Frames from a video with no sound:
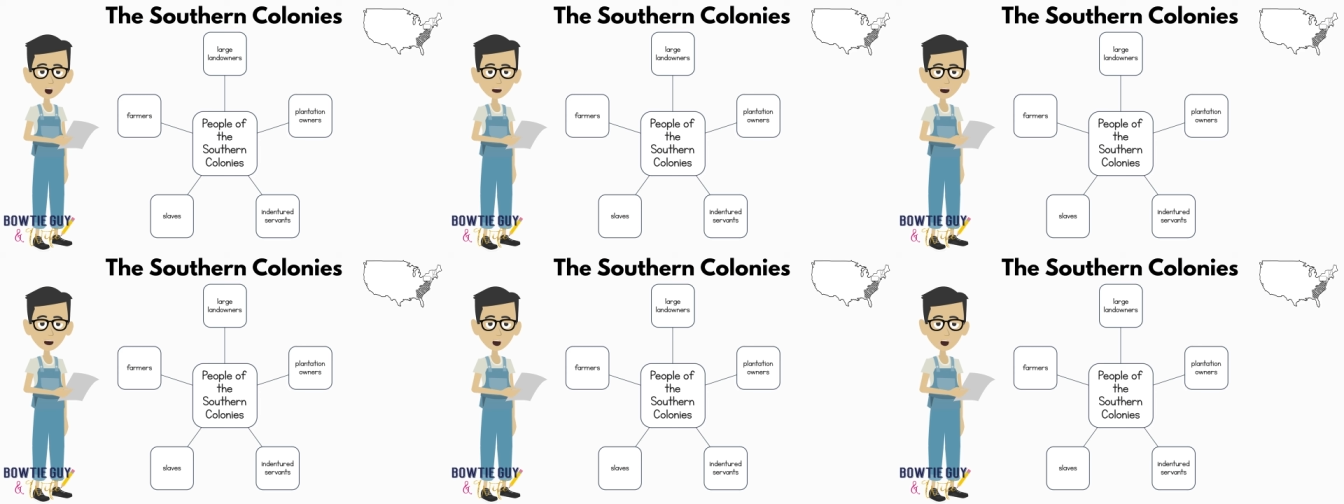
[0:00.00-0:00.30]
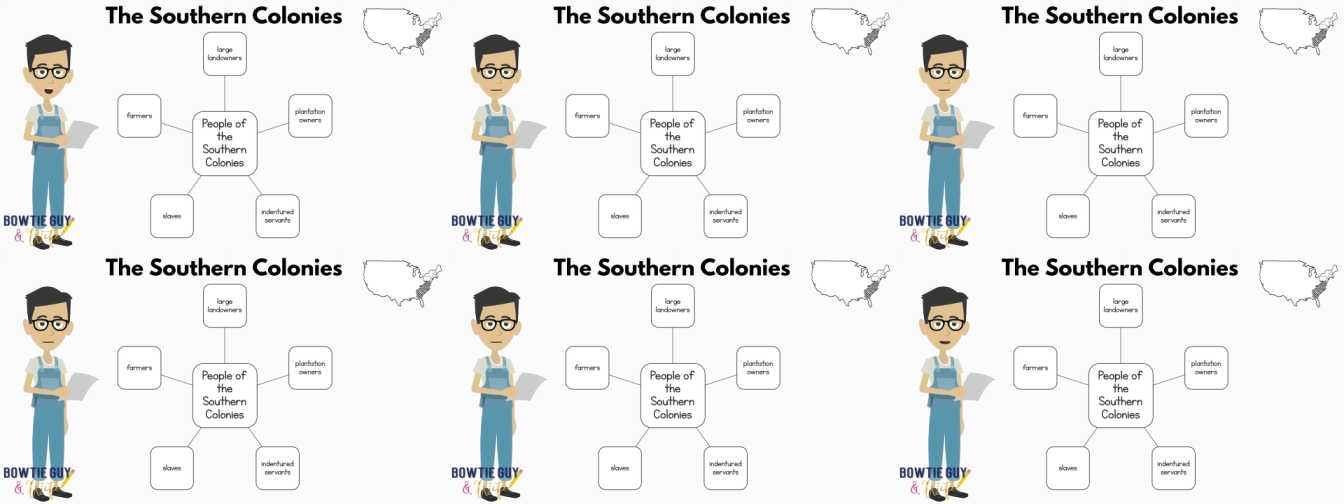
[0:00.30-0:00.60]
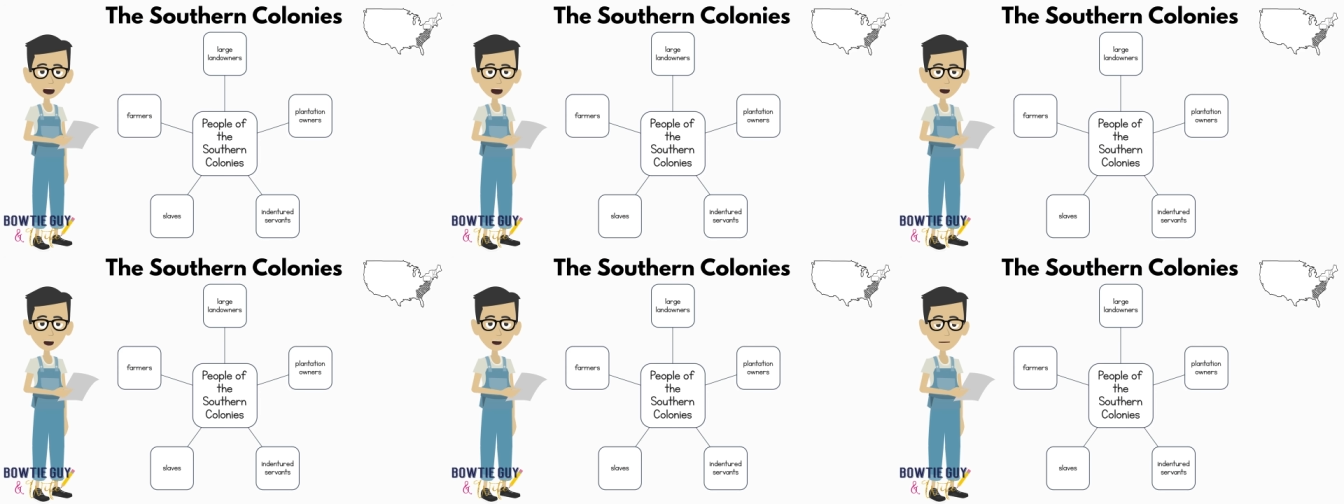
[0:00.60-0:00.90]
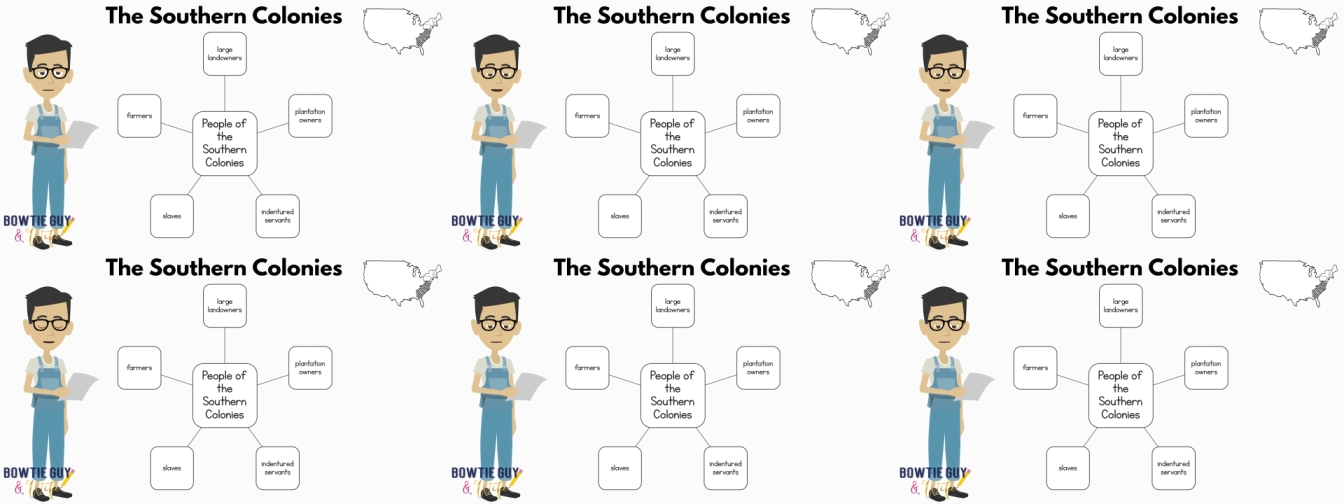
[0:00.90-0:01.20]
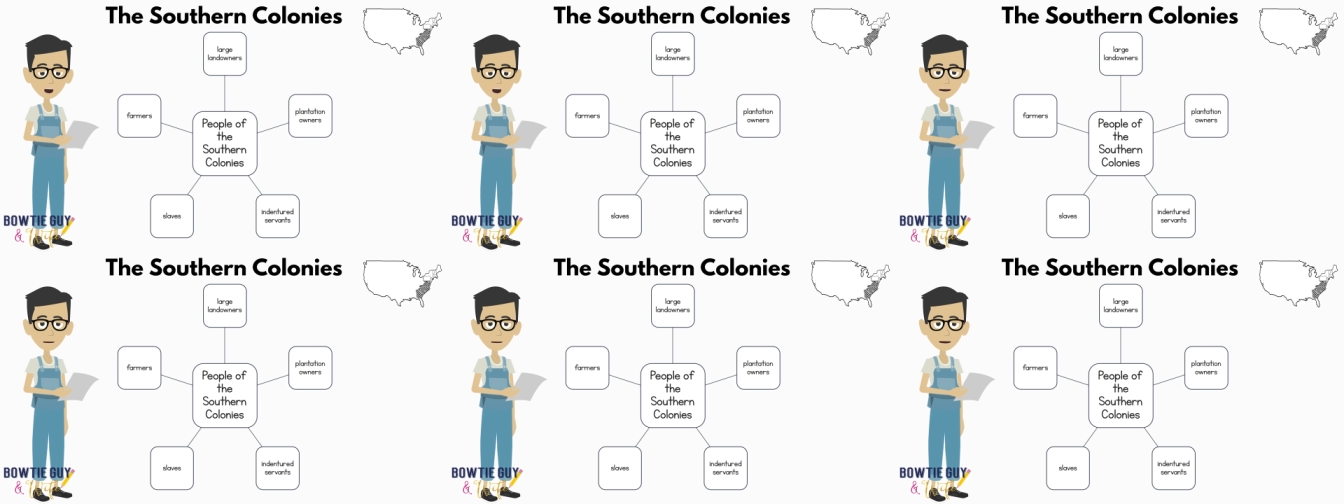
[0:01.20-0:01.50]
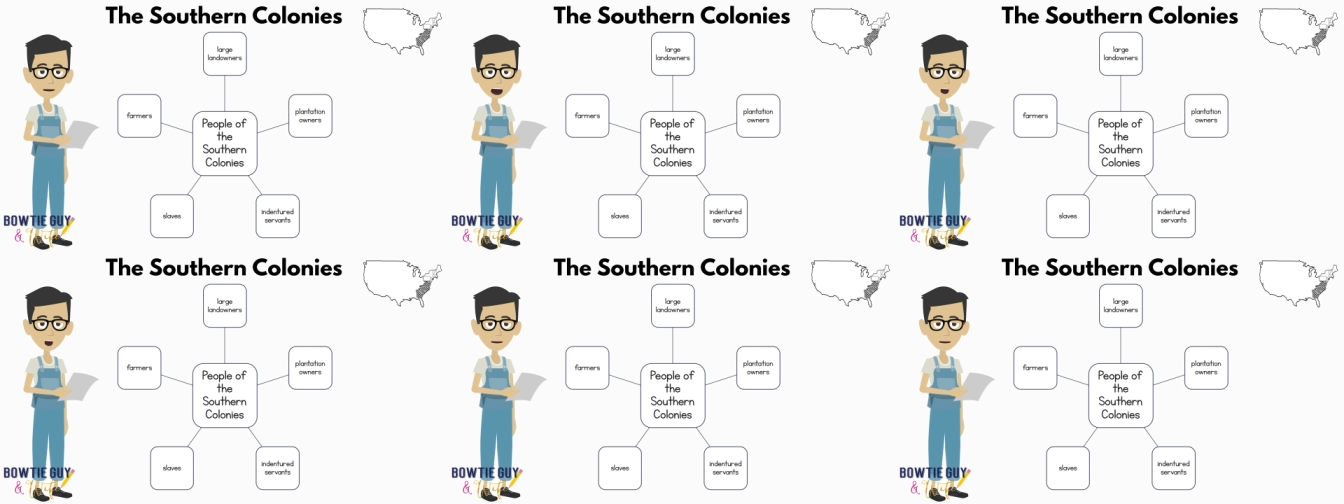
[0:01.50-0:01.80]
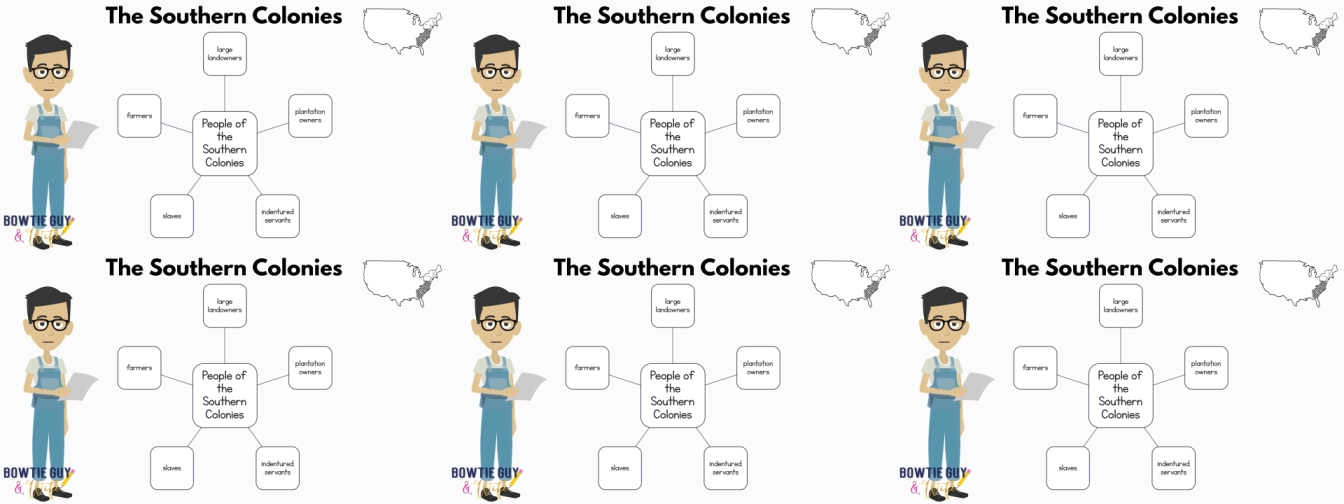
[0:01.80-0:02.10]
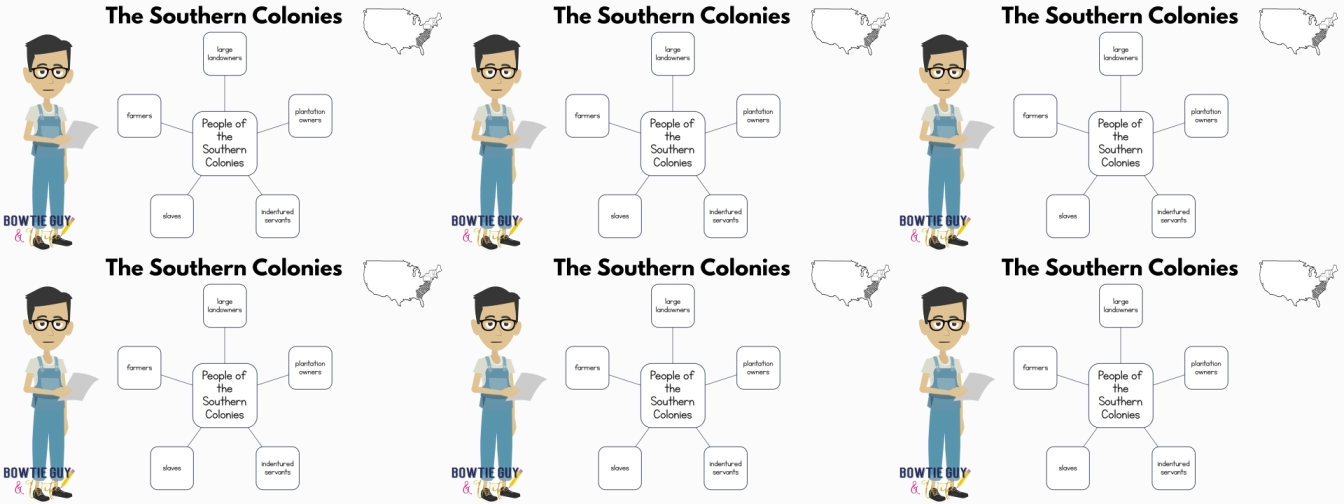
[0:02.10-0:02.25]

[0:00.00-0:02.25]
there were slaves in the Southern colonies.